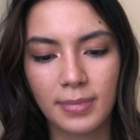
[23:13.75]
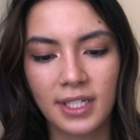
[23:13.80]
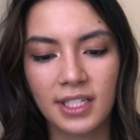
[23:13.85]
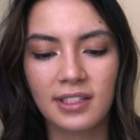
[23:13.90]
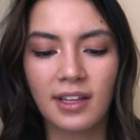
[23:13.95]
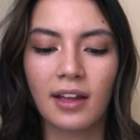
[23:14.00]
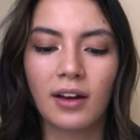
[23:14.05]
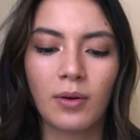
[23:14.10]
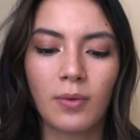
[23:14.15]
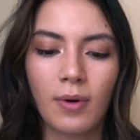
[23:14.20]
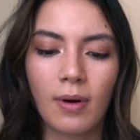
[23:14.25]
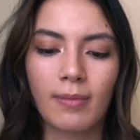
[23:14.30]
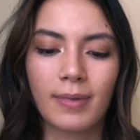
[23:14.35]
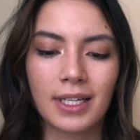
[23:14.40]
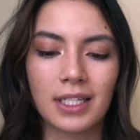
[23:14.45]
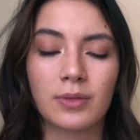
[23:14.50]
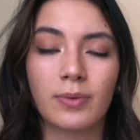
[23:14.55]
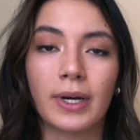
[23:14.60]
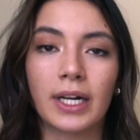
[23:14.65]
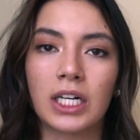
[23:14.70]
because I don't want my
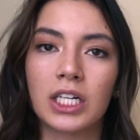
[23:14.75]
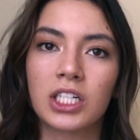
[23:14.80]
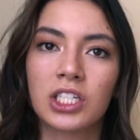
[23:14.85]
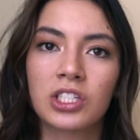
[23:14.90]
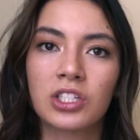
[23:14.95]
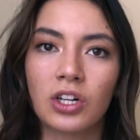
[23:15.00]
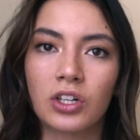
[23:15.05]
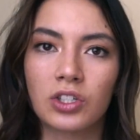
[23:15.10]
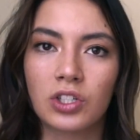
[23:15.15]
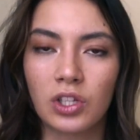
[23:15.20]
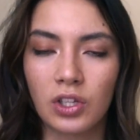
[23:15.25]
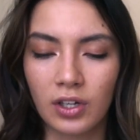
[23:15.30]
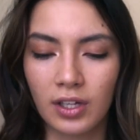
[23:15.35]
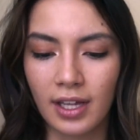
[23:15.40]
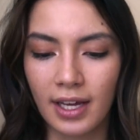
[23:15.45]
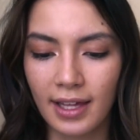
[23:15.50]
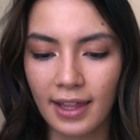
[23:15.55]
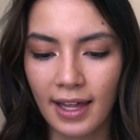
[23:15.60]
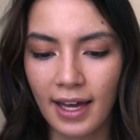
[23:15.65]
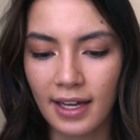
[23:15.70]
sweater to start to look
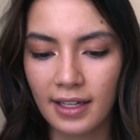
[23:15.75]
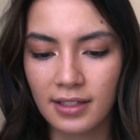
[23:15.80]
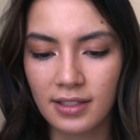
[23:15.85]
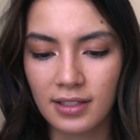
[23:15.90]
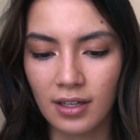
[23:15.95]
like that,